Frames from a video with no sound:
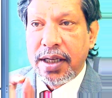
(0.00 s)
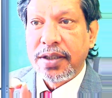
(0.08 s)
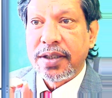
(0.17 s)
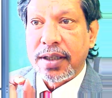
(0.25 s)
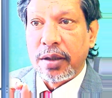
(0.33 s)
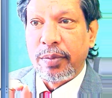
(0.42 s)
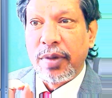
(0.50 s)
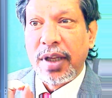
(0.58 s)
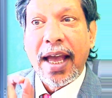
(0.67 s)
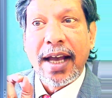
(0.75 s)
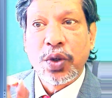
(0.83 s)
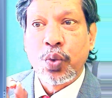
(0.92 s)
Each
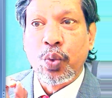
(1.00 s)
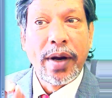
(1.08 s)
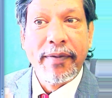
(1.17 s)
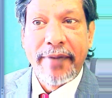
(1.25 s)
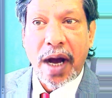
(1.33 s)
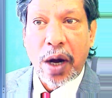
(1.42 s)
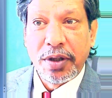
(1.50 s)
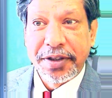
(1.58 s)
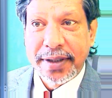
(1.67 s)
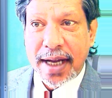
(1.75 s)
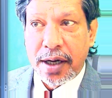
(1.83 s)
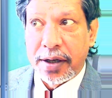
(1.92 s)
syllable has one
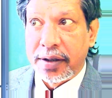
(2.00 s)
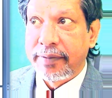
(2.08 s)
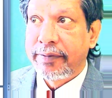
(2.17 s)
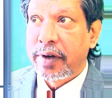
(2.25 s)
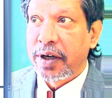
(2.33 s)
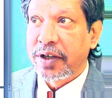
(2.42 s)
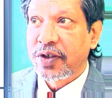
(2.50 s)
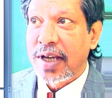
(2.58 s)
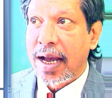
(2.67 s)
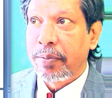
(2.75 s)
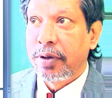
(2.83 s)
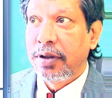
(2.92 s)
vowel sound. For
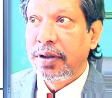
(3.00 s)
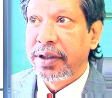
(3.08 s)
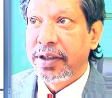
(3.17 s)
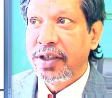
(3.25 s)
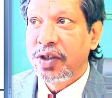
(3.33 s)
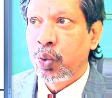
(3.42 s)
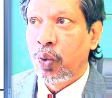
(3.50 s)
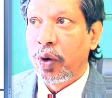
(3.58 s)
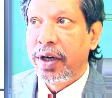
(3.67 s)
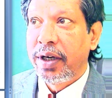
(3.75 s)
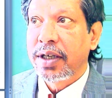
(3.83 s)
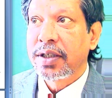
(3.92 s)
example, in
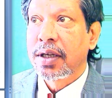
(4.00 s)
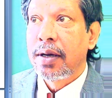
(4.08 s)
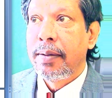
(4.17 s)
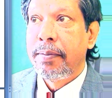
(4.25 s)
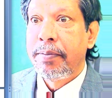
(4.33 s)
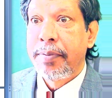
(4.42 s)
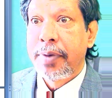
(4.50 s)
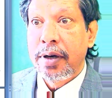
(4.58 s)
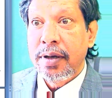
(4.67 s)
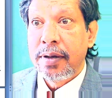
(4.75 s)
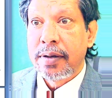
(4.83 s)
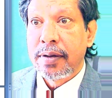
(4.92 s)
this word is
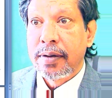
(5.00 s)
pr,